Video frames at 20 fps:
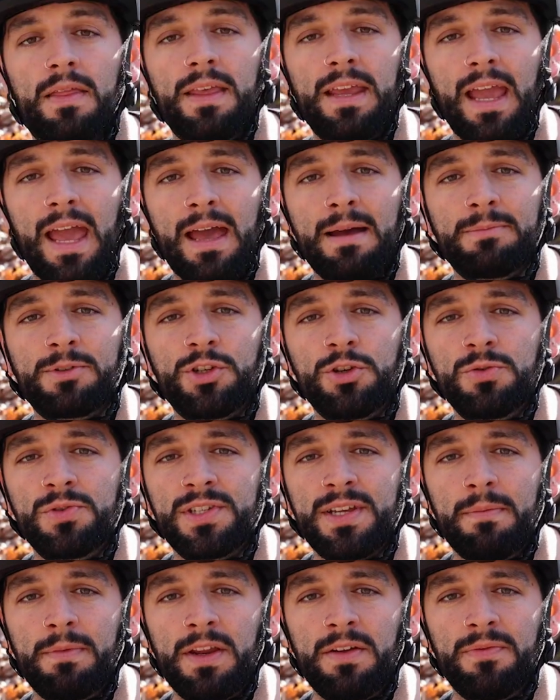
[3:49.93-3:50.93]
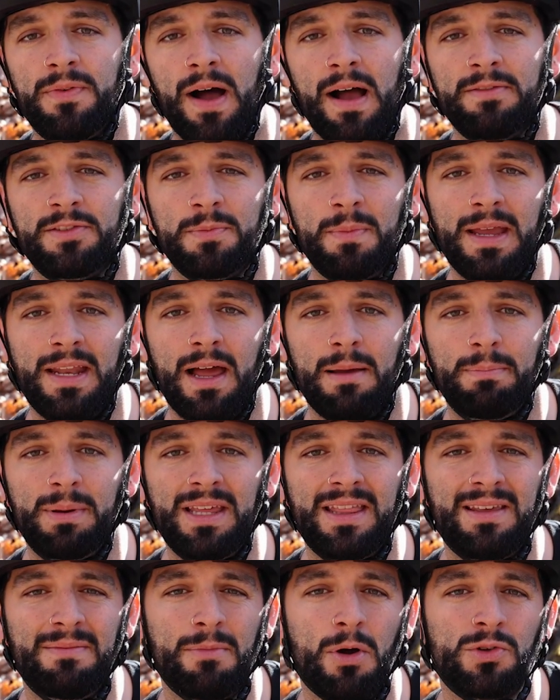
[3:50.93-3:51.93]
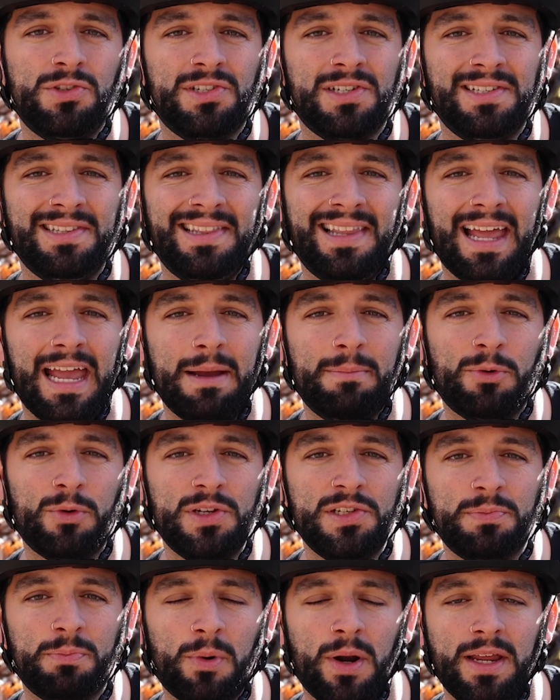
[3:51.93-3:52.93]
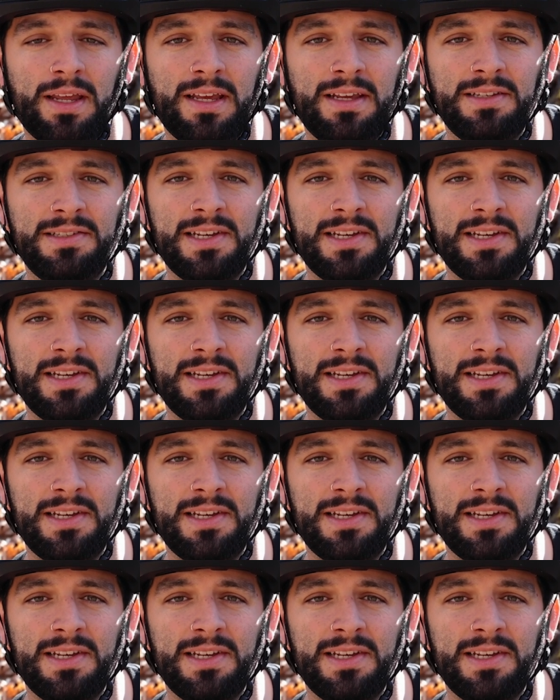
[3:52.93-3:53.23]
The M275s may not be the most glamorous braking